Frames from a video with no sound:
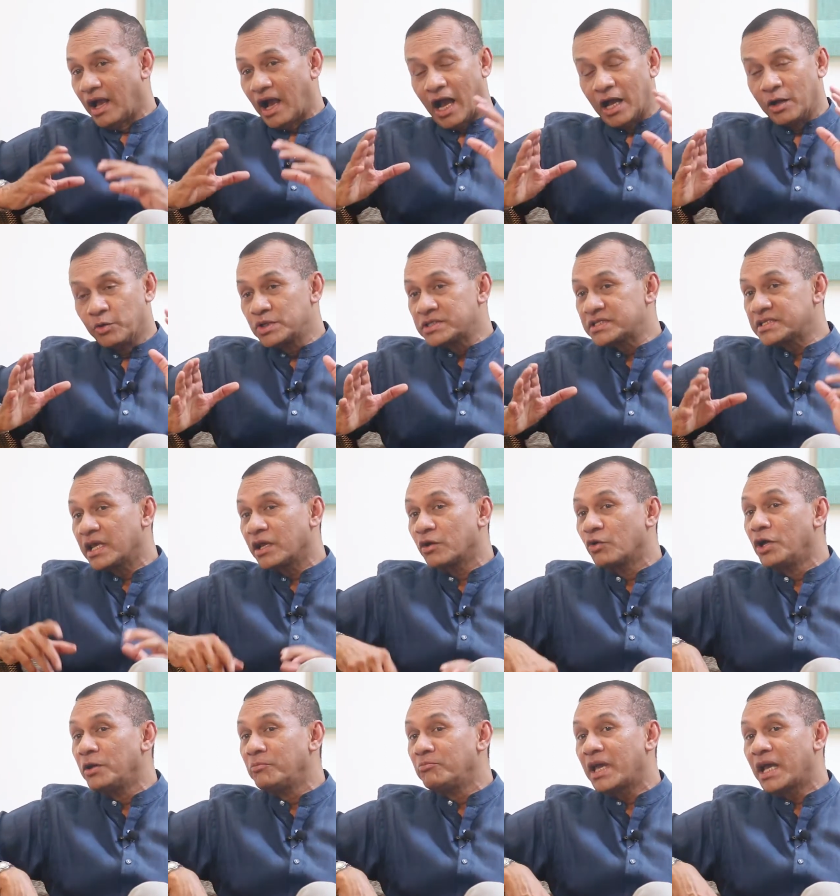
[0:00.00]
I would say
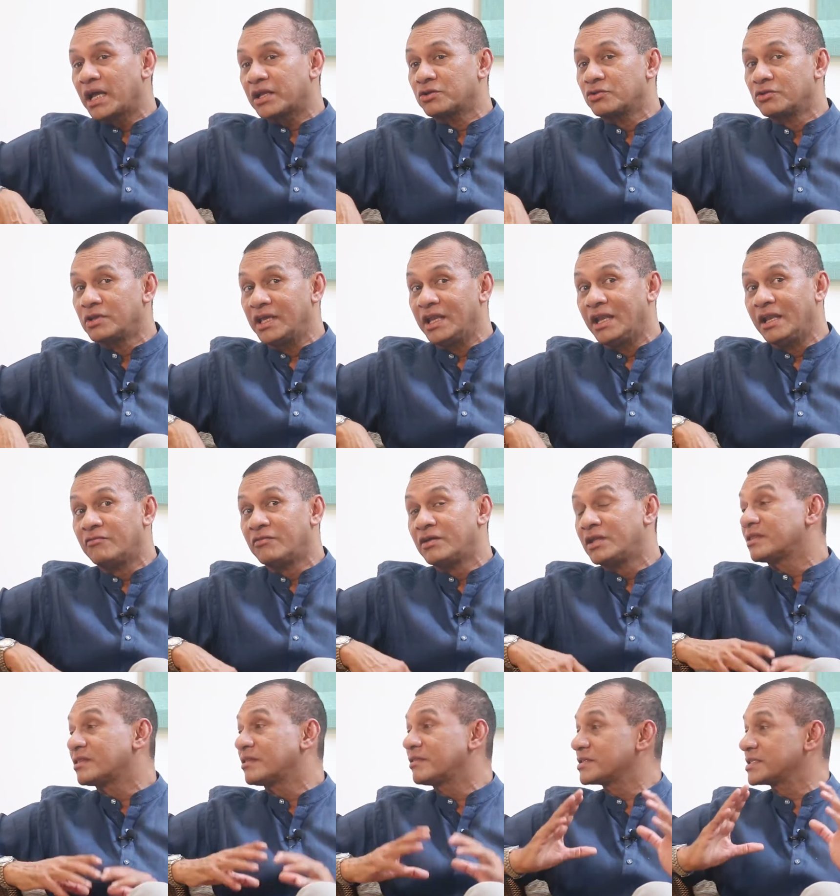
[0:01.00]
going back to the
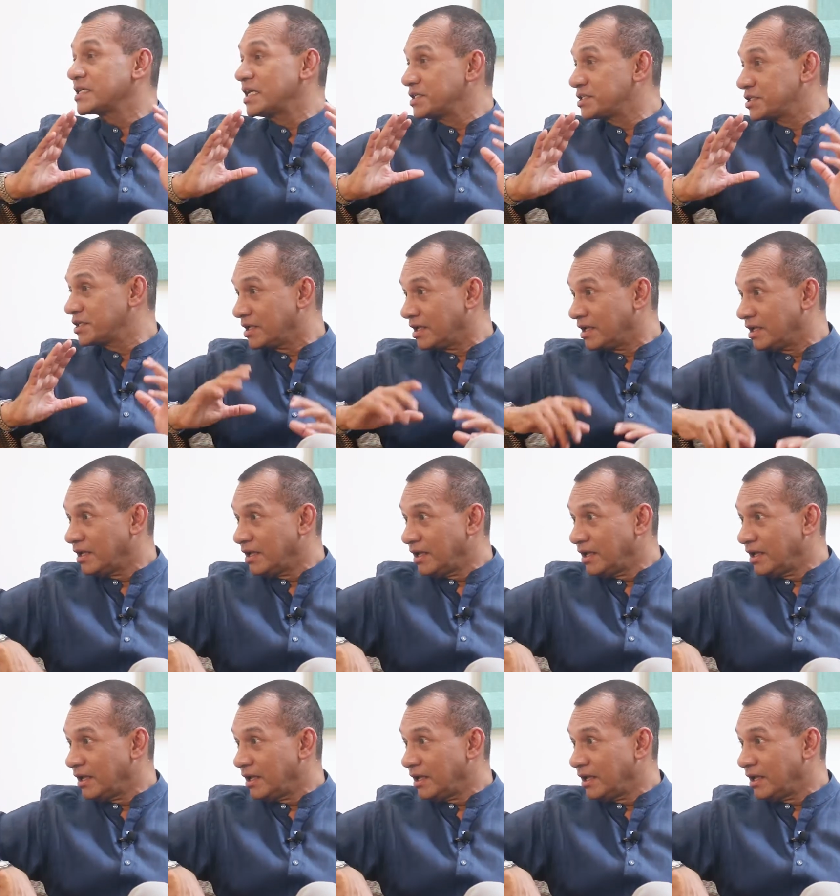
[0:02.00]
11th century.